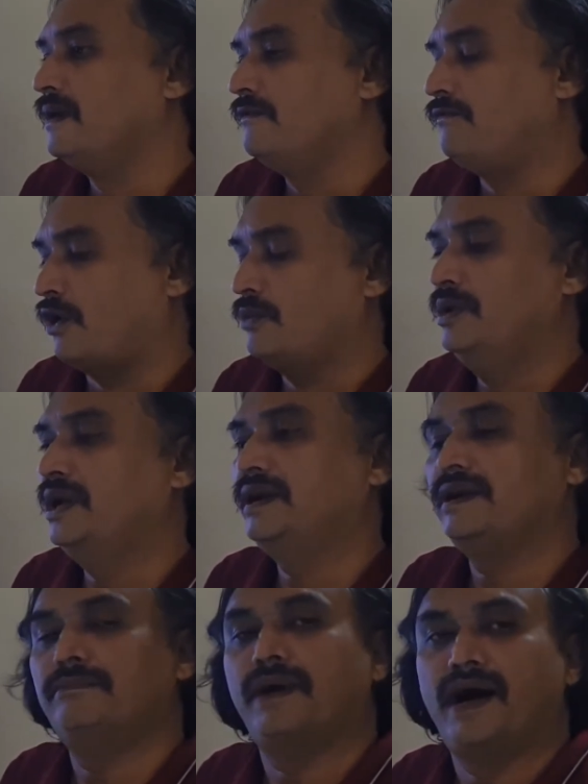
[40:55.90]

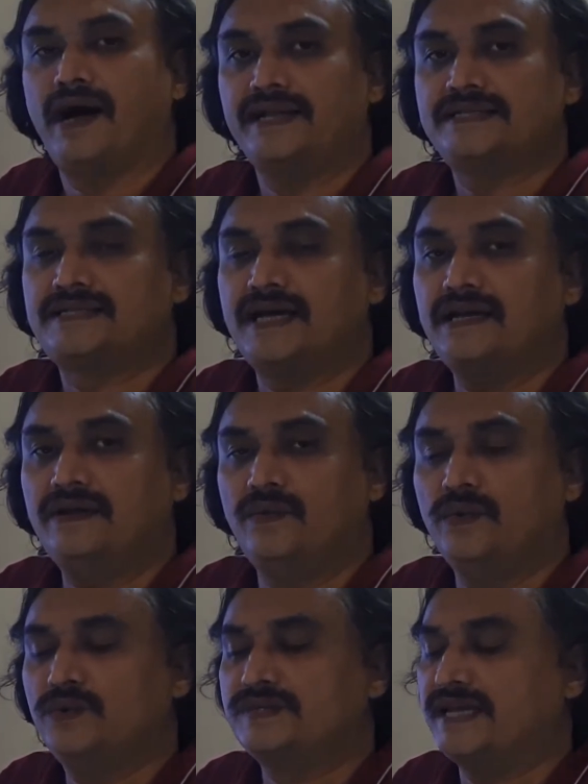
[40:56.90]
formulated by Einstein,
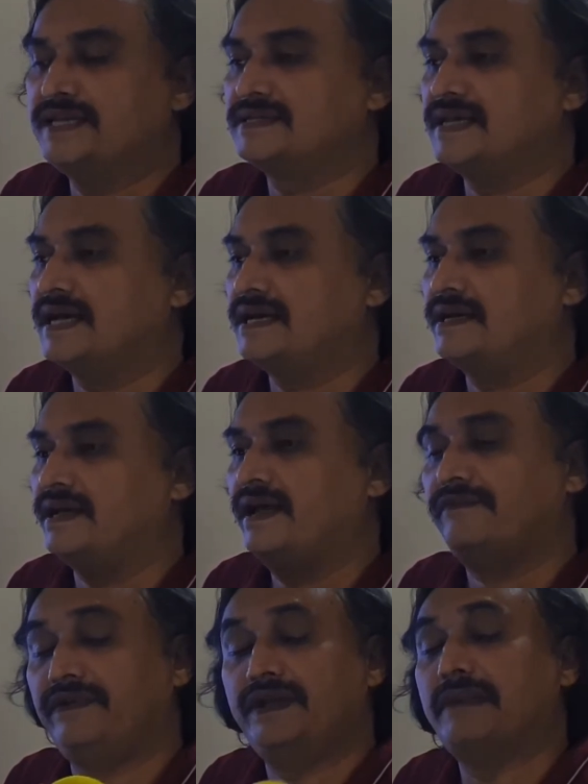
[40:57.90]
who says that
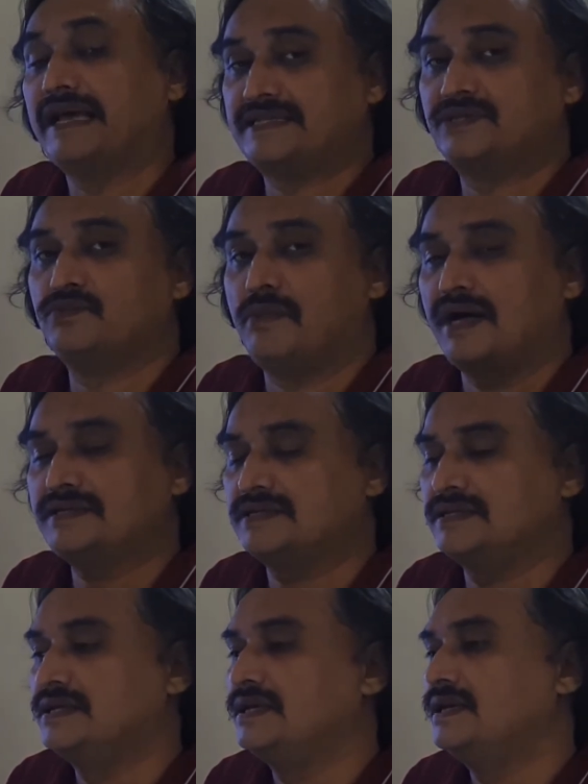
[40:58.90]
every massive
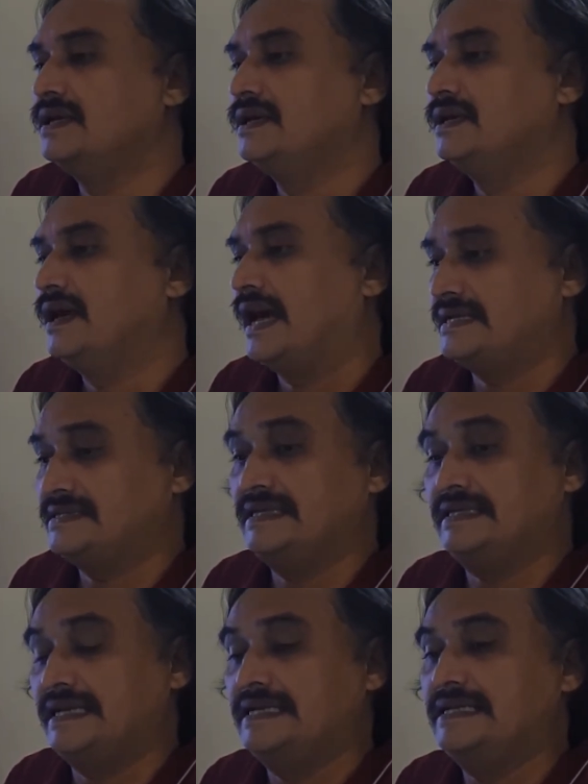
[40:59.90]
mass has the
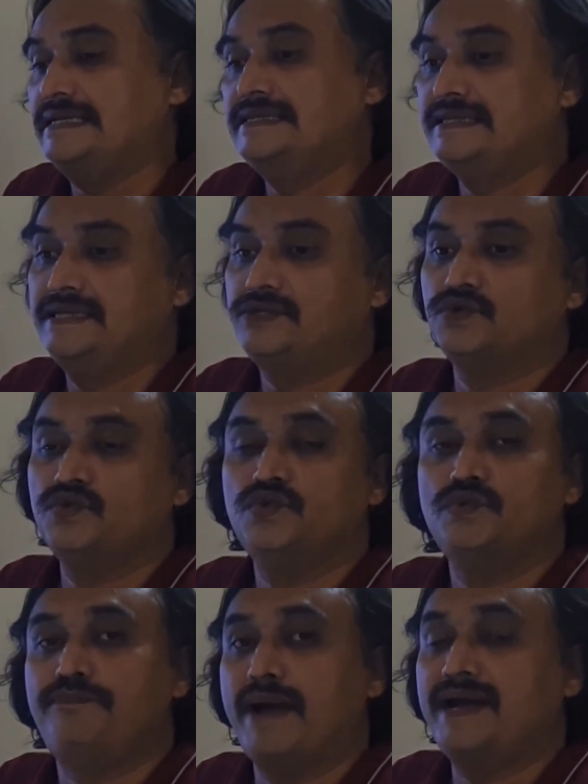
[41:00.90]
tendency to
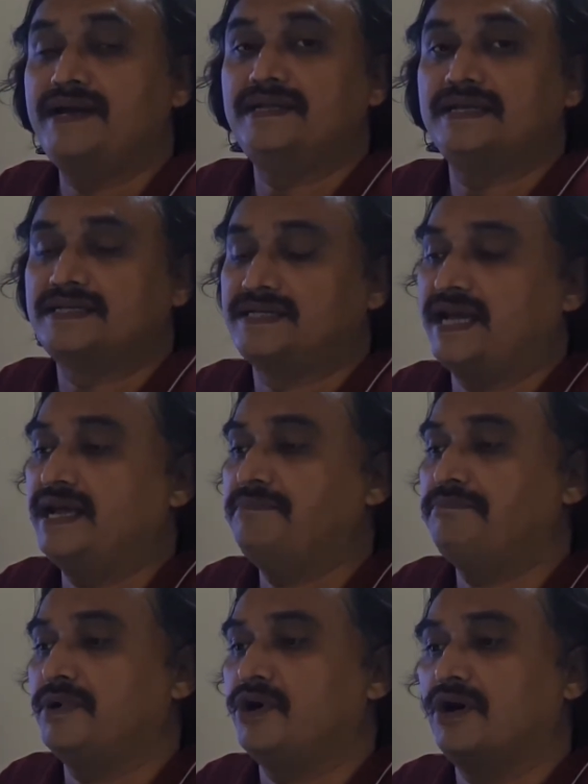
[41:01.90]
bend the
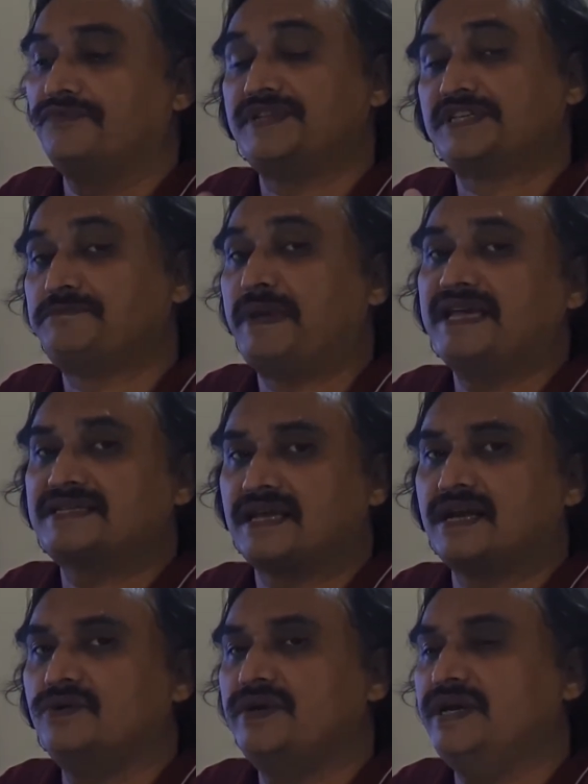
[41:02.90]
shape of the space around